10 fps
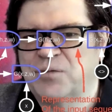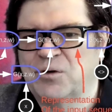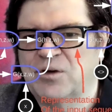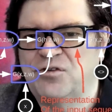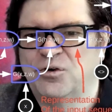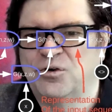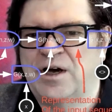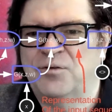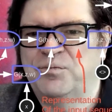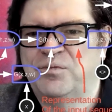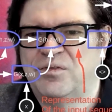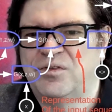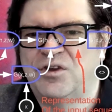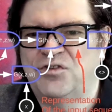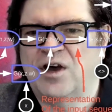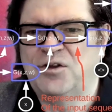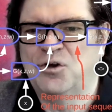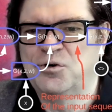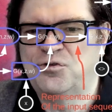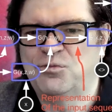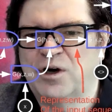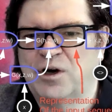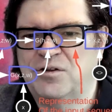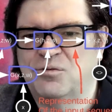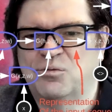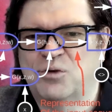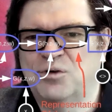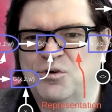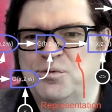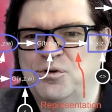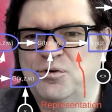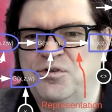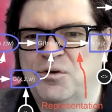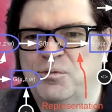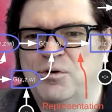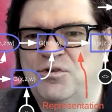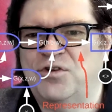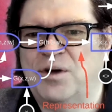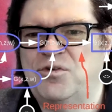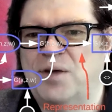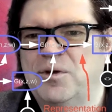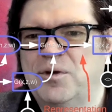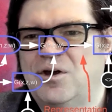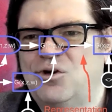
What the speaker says: Okay, so now this guy knows what word was produced at the previous time step.